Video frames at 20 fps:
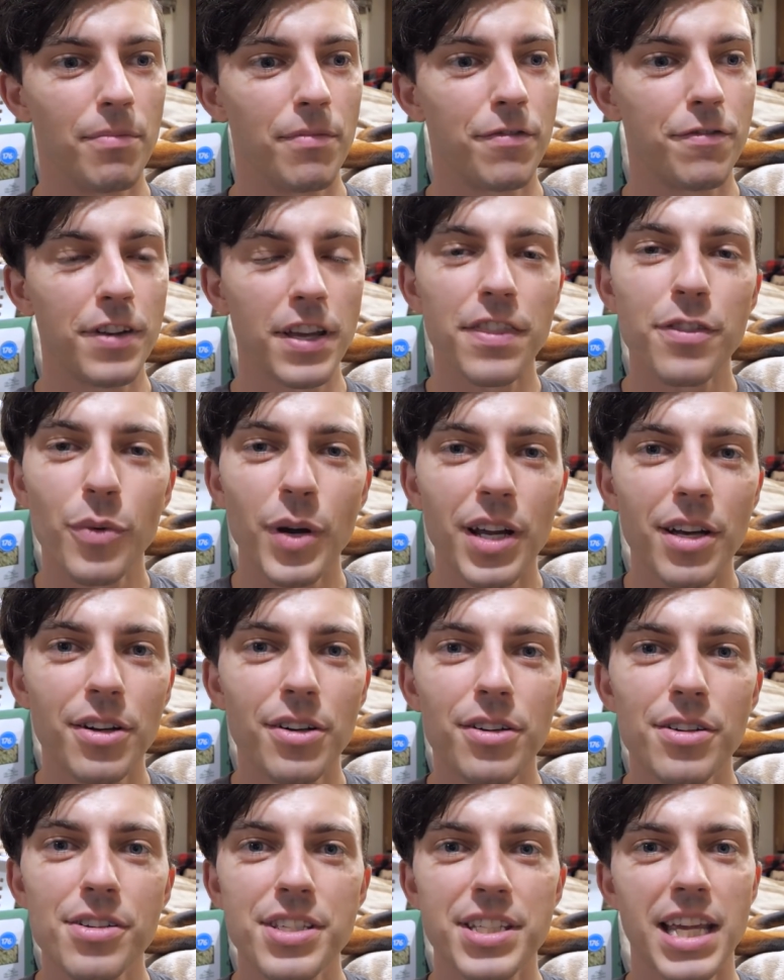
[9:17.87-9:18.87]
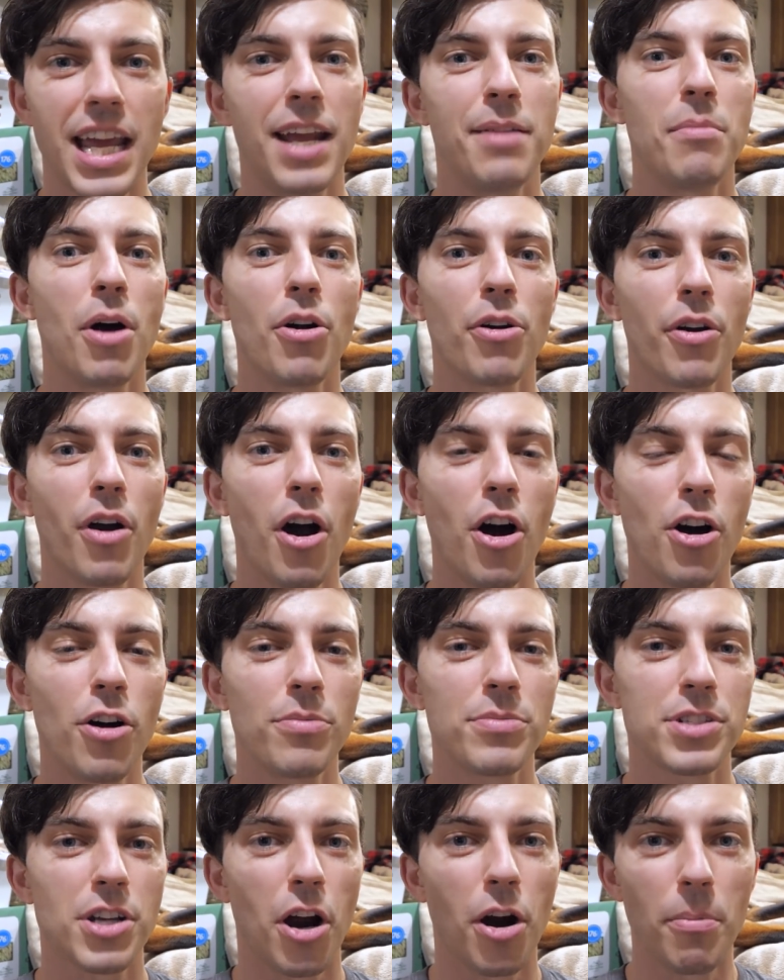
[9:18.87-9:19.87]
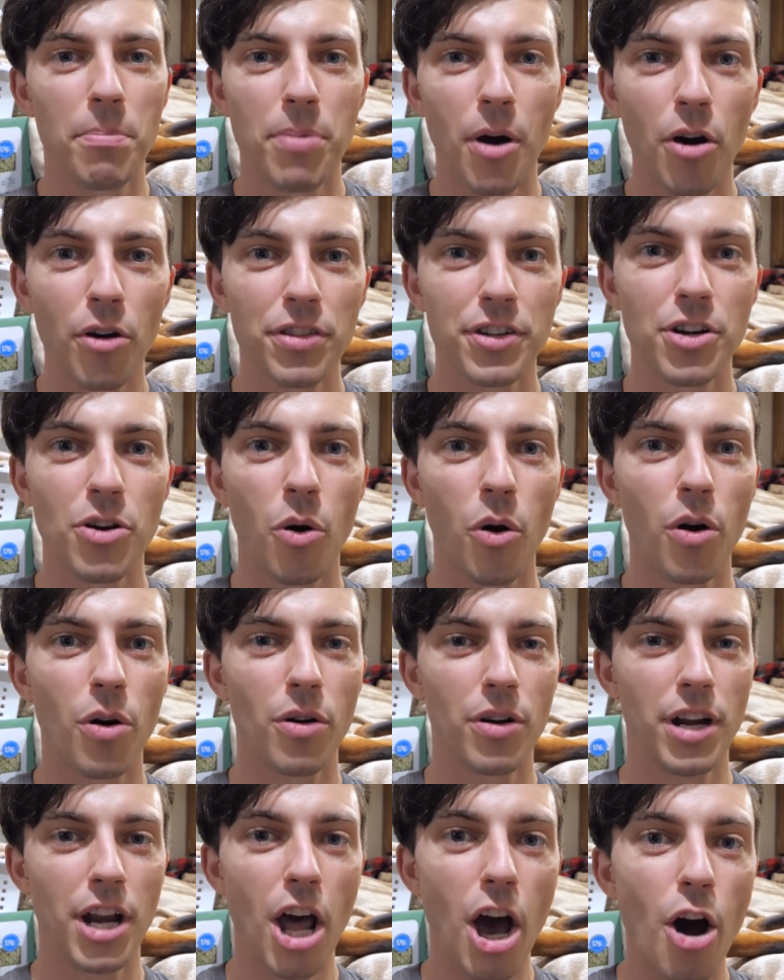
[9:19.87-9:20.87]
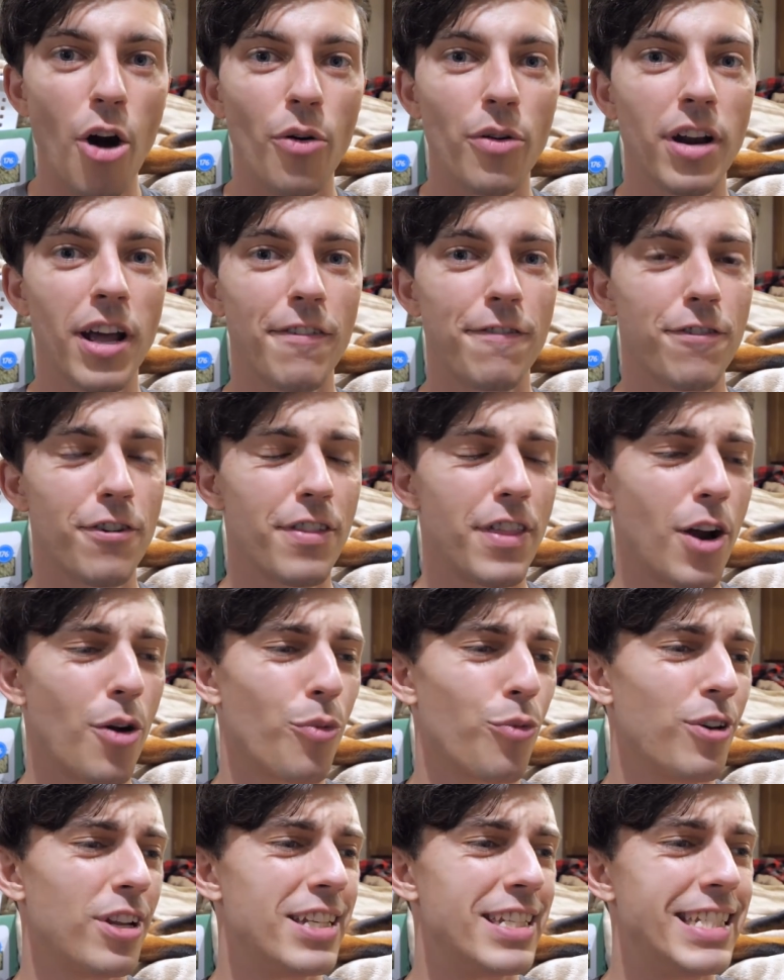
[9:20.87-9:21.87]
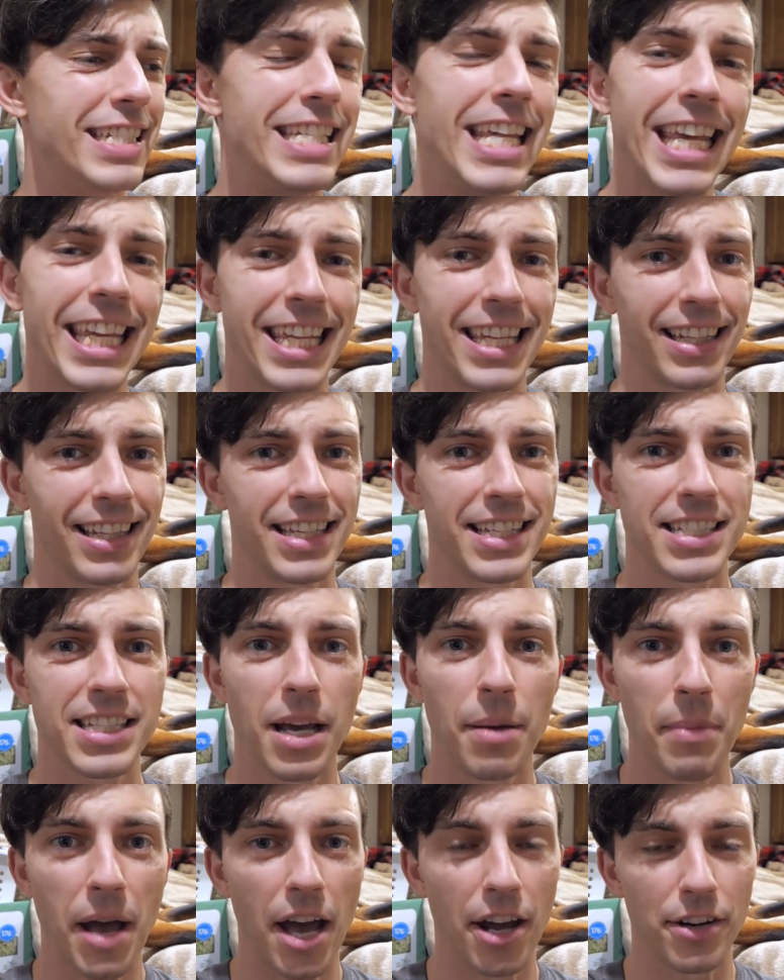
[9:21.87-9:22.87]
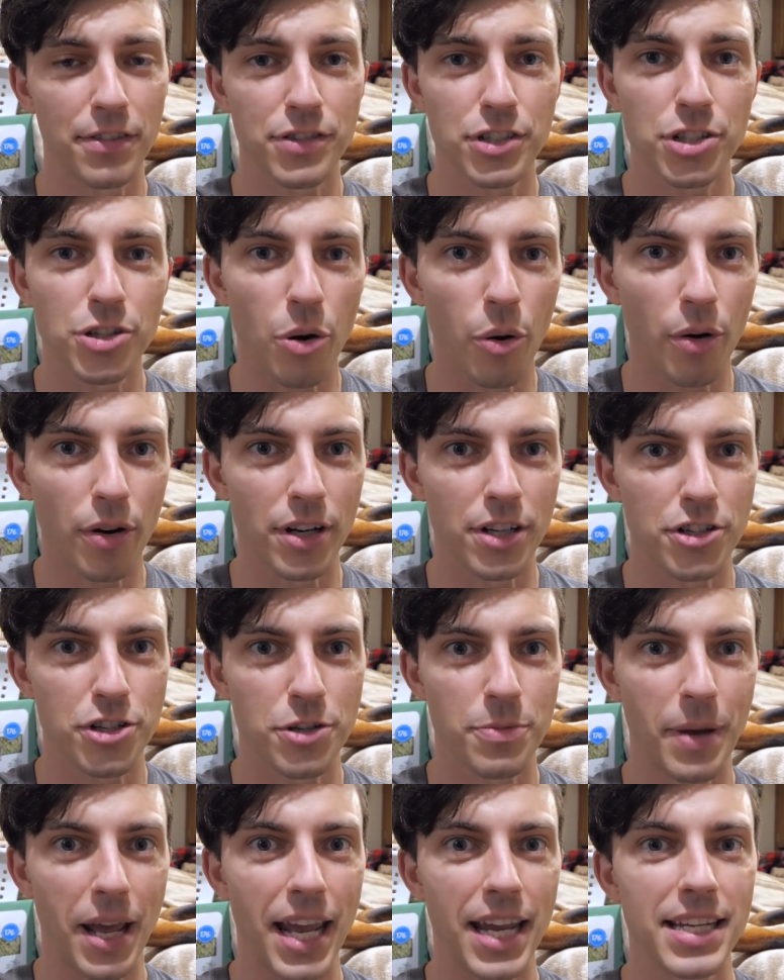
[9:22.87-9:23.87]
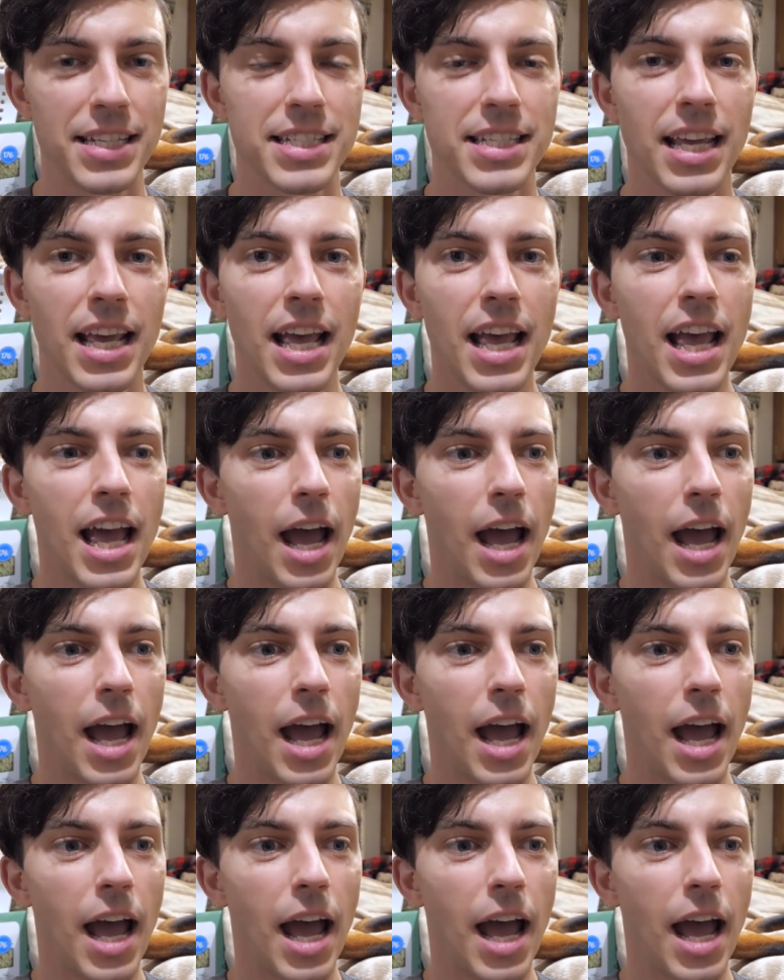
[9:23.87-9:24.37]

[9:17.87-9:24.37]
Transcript: Fifth wheels and motorhomes are both known for their ridiculous amount of storage space.